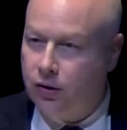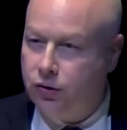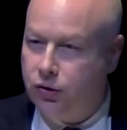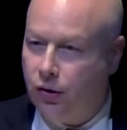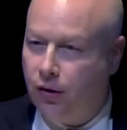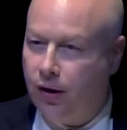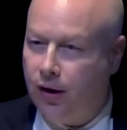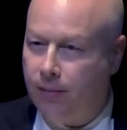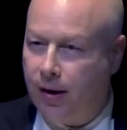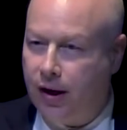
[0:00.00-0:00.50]

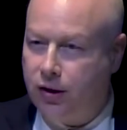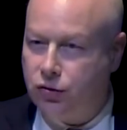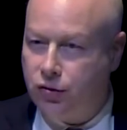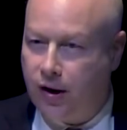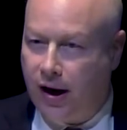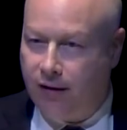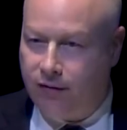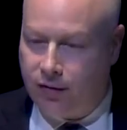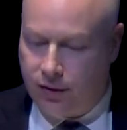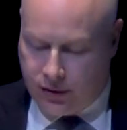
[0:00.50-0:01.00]
During my
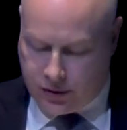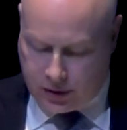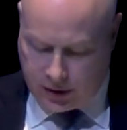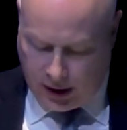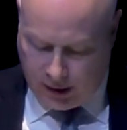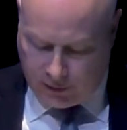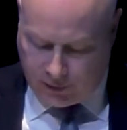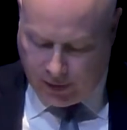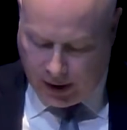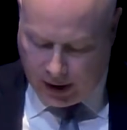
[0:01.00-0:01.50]
travels,
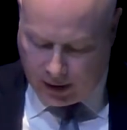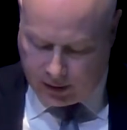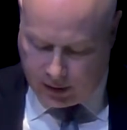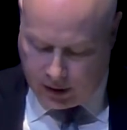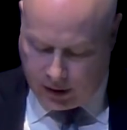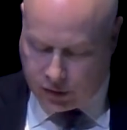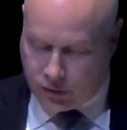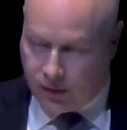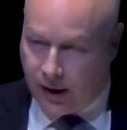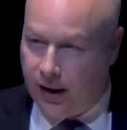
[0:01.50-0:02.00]
I found
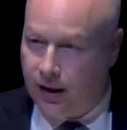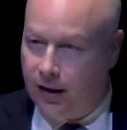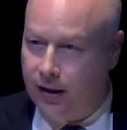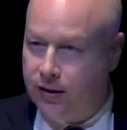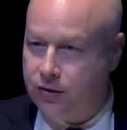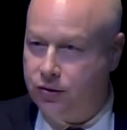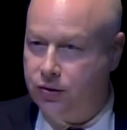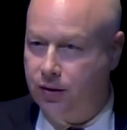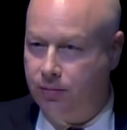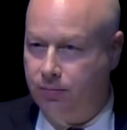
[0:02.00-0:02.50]

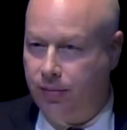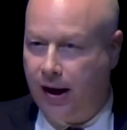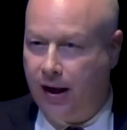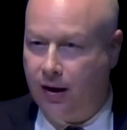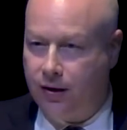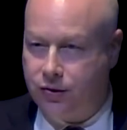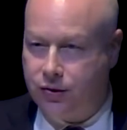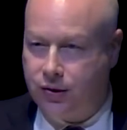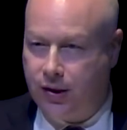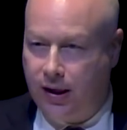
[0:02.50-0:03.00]
Israelis,
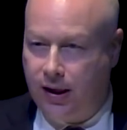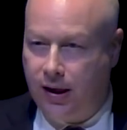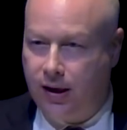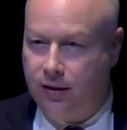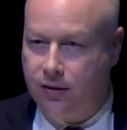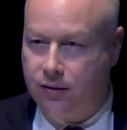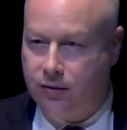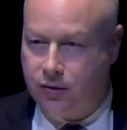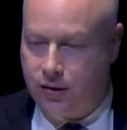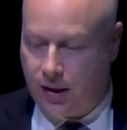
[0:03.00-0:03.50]

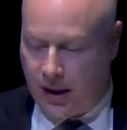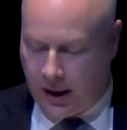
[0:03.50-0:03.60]
Palestinians,